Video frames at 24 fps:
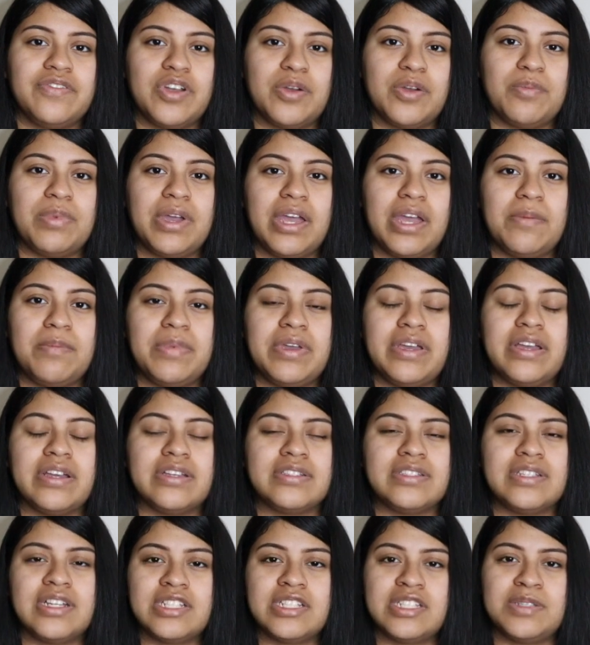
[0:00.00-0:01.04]
your baby, it
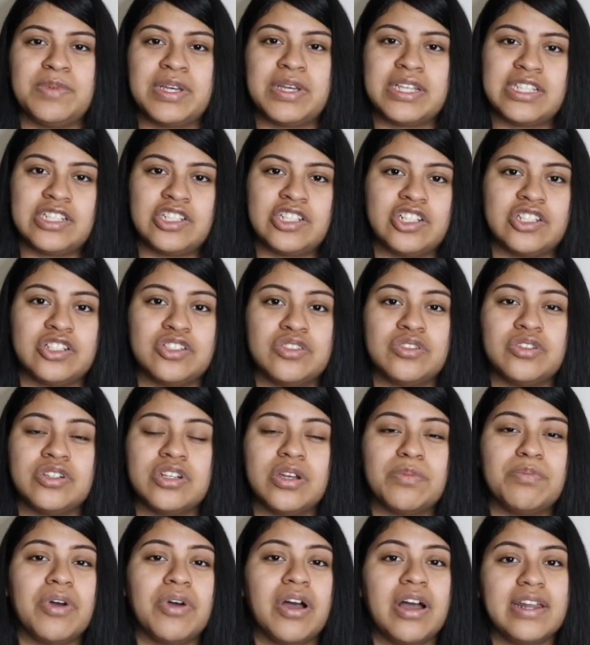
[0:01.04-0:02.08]
sends messages through
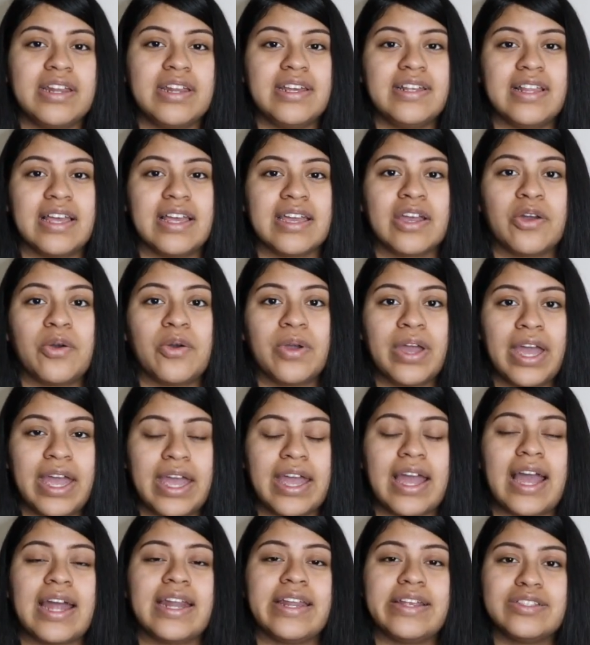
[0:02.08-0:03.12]
your body like, okay,
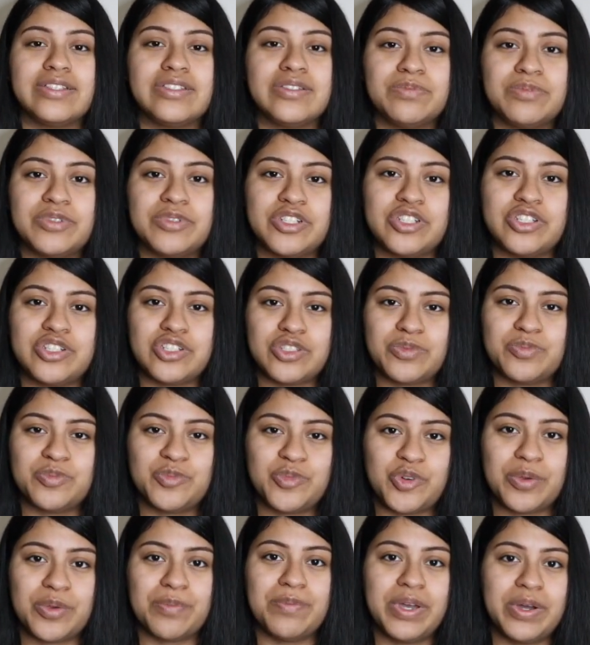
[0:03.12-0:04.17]
I need to produce
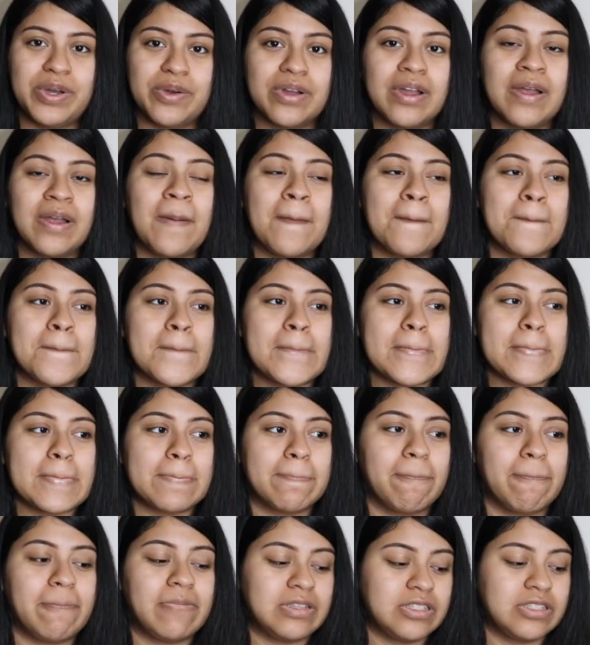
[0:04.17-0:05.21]
more milk.
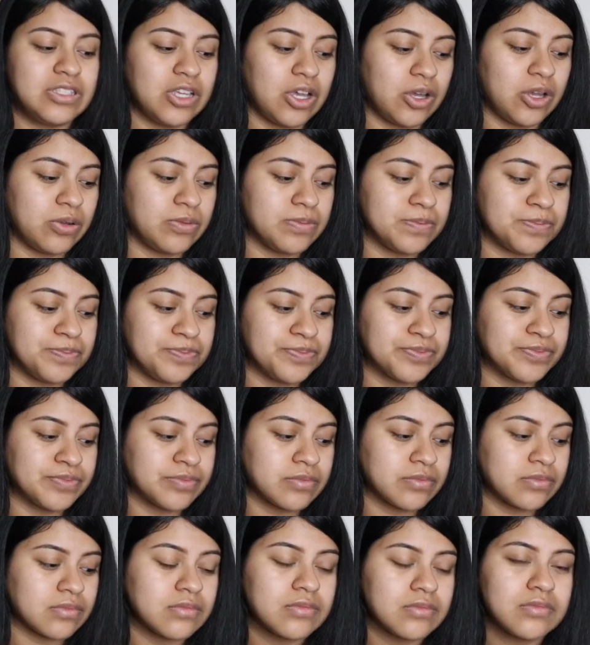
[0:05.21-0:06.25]
So
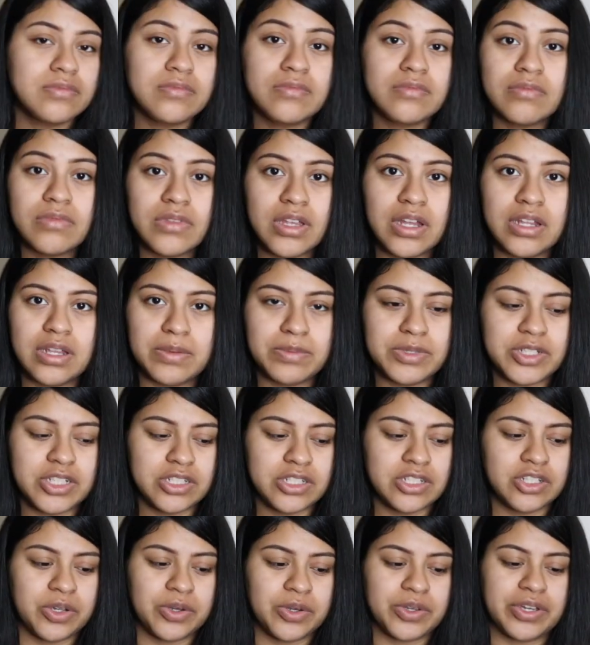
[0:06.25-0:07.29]
let me
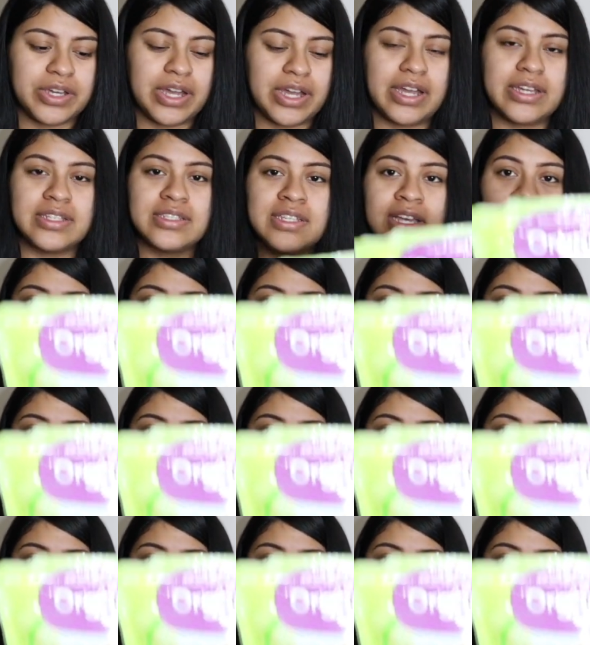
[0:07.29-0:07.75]
just show you guys.